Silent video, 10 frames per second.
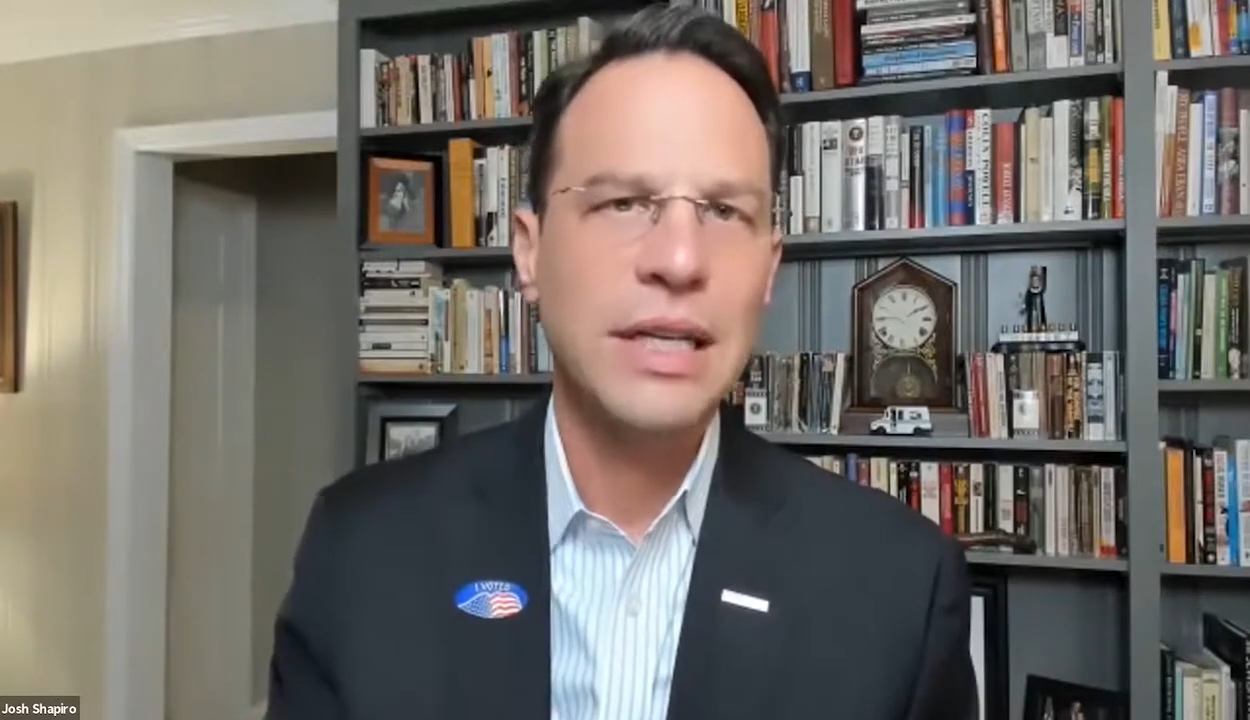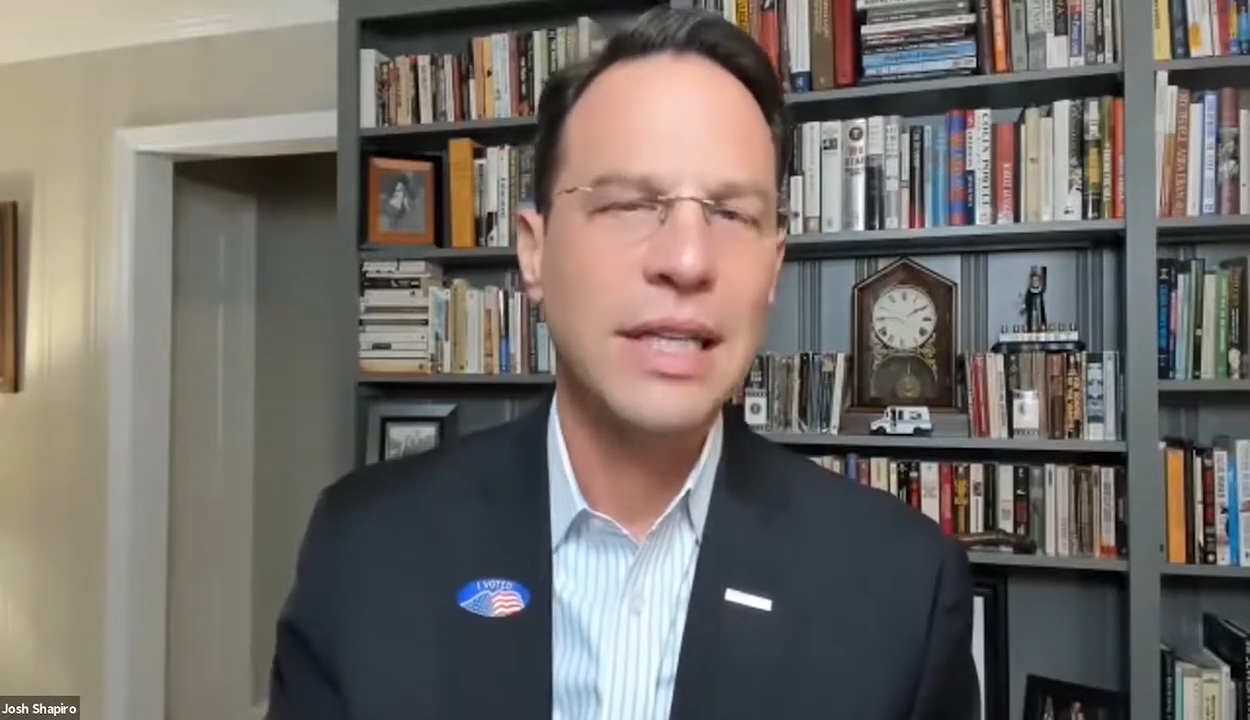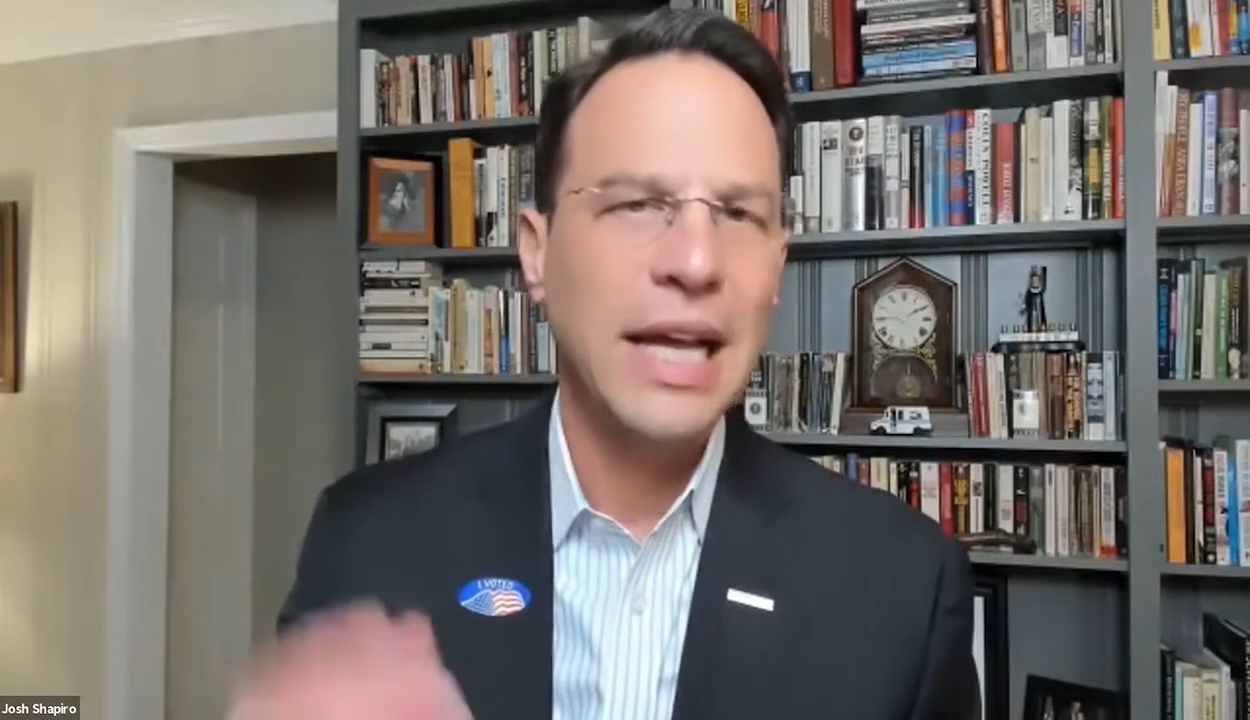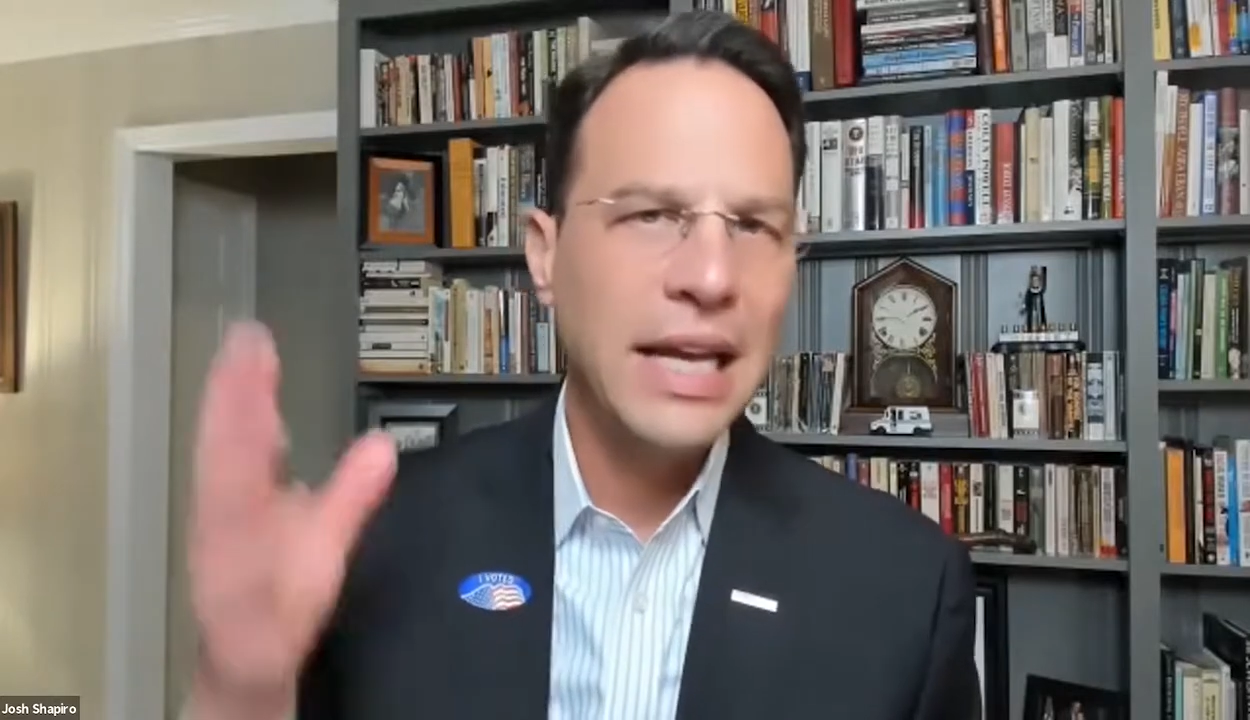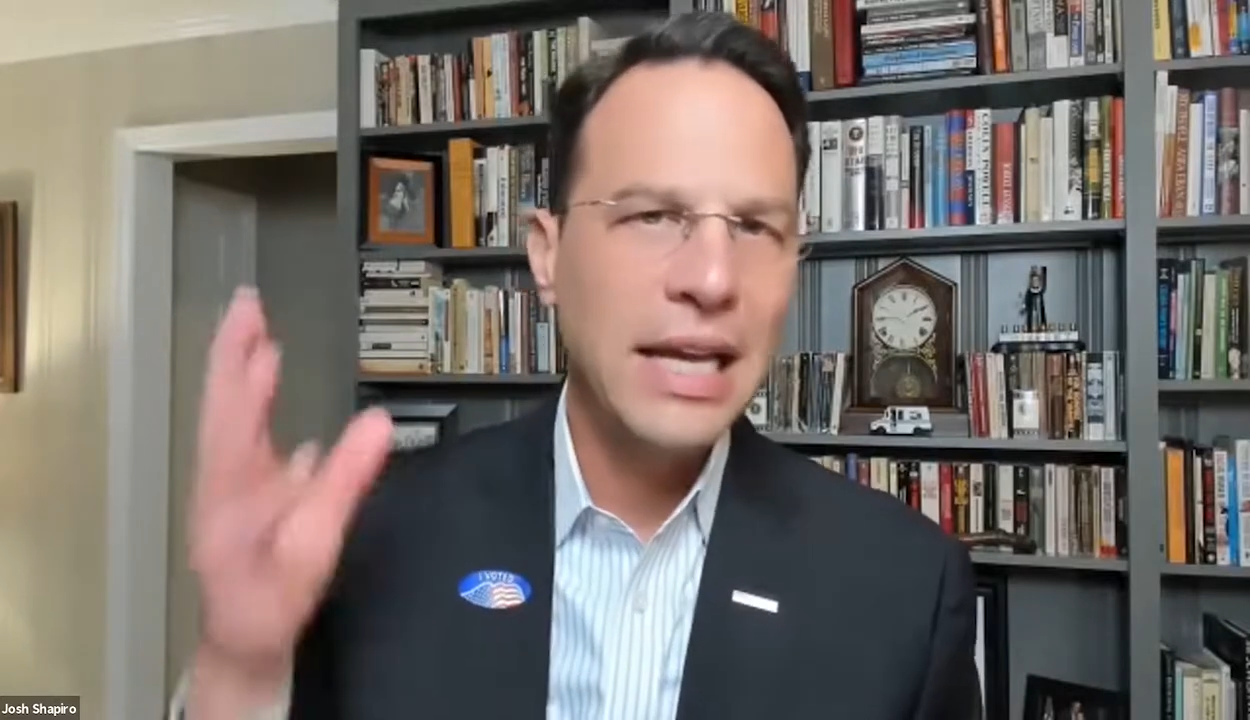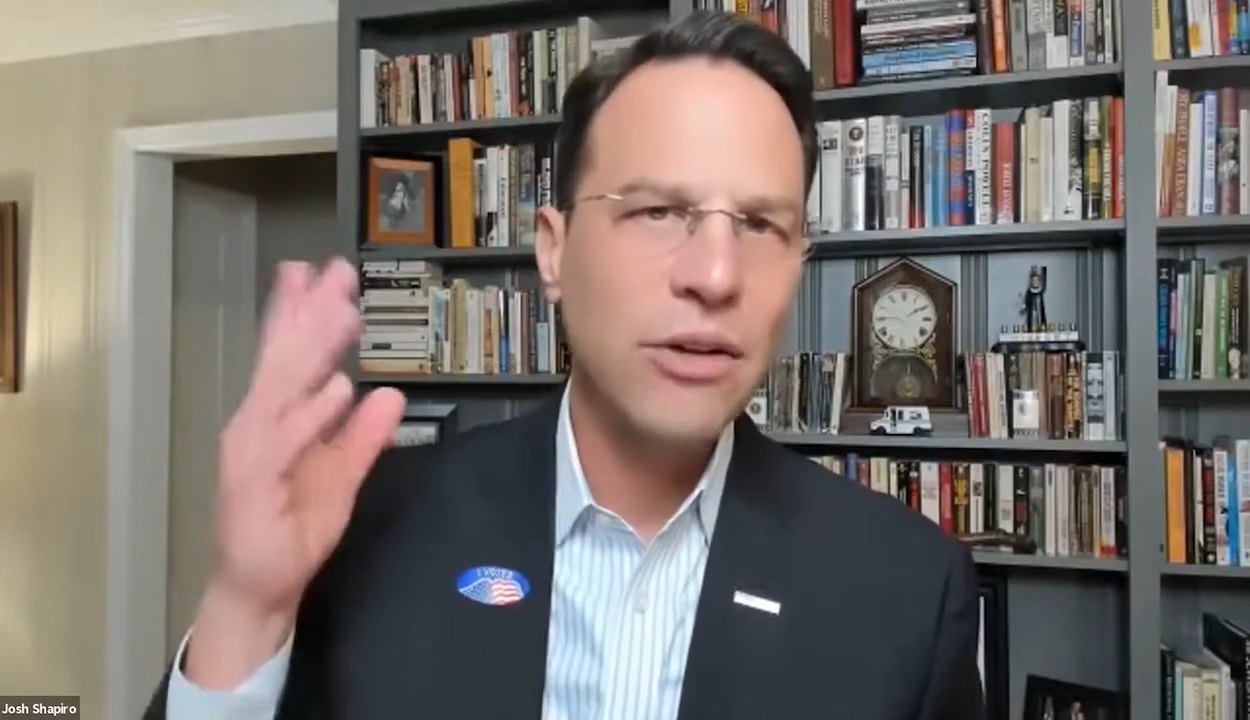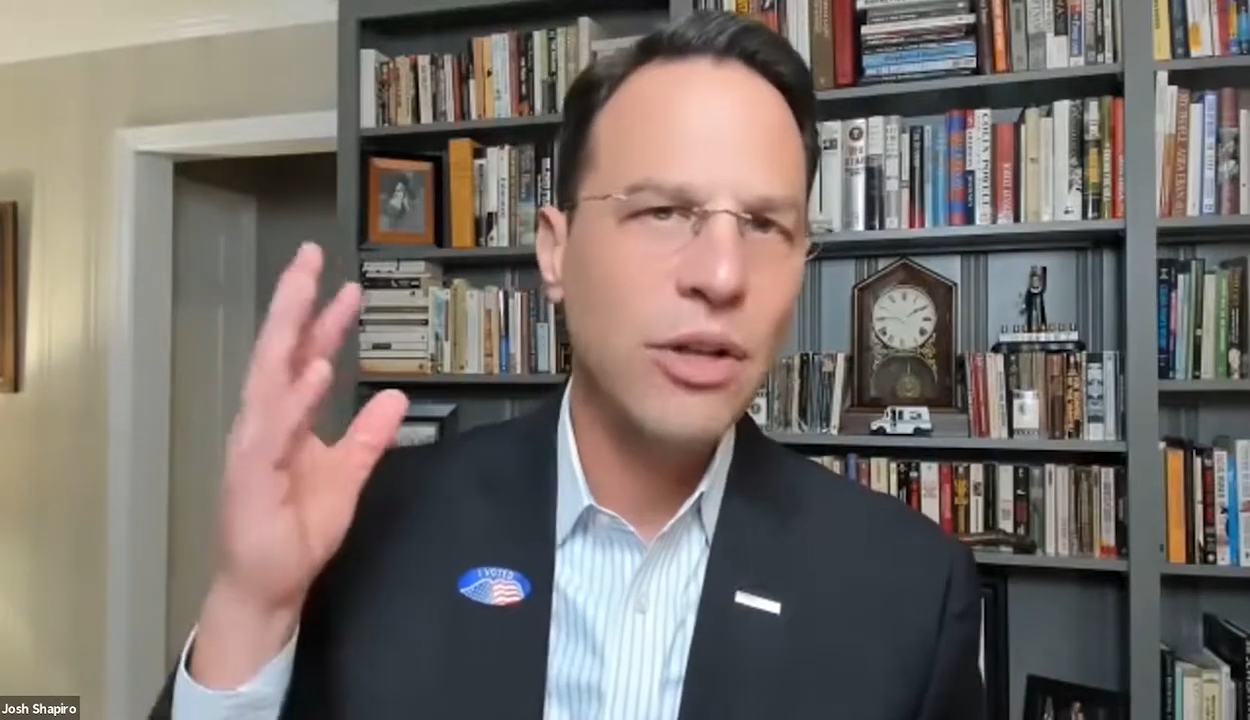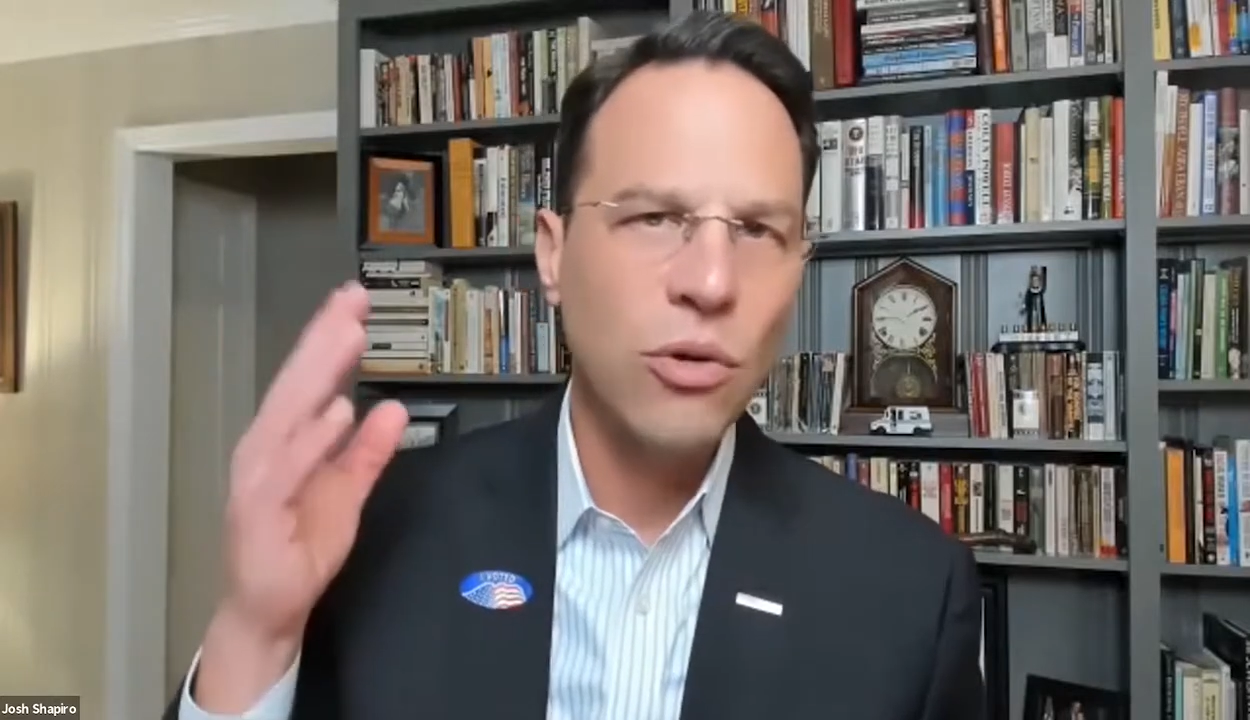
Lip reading: They hear the